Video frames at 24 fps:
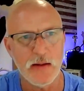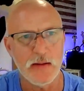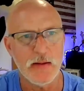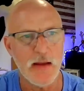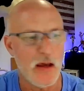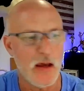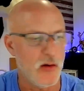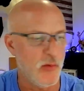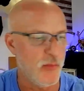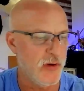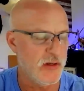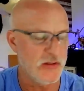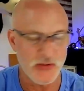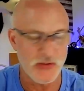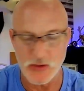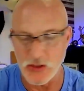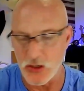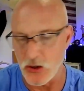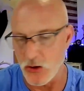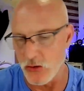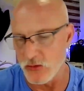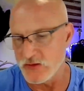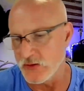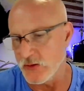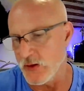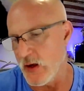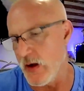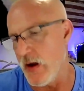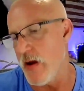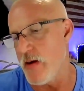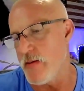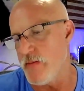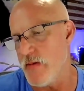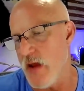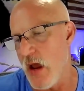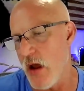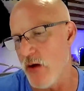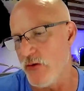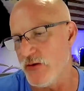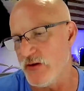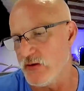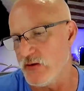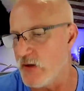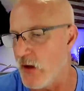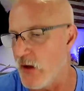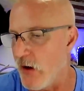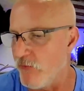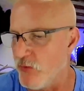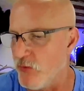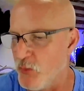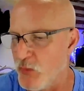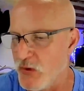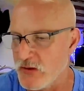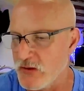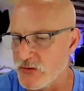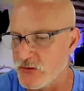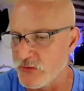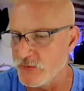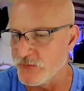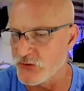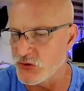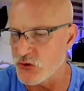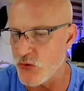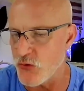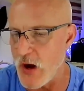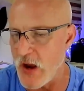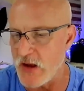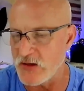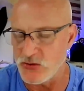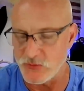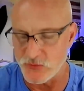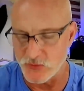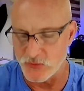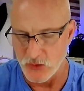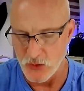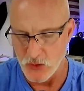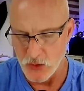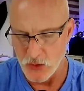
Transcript: down a bunch of notes and then I now just have a bunch of scratches.